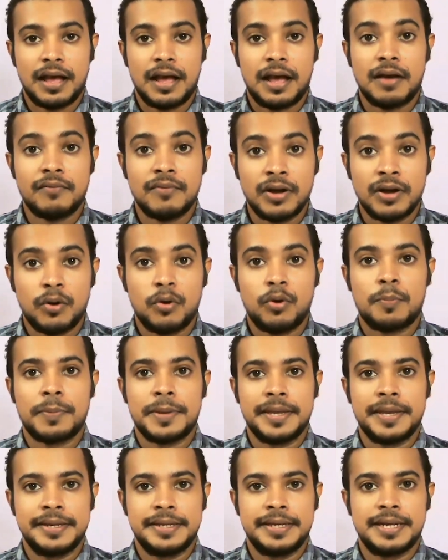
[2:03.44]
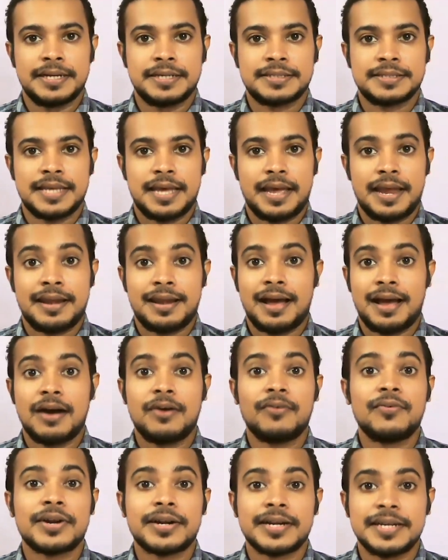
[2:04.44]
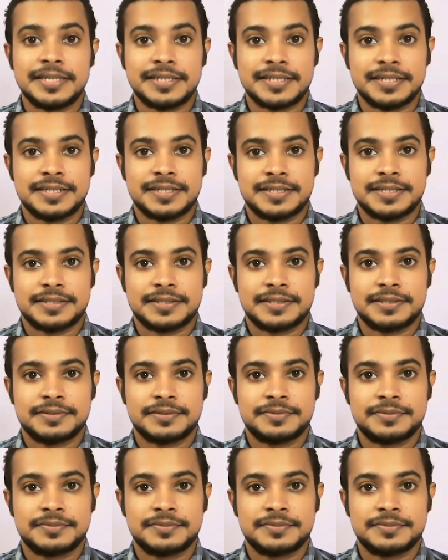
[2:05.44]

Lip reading: our opinions and our reasons.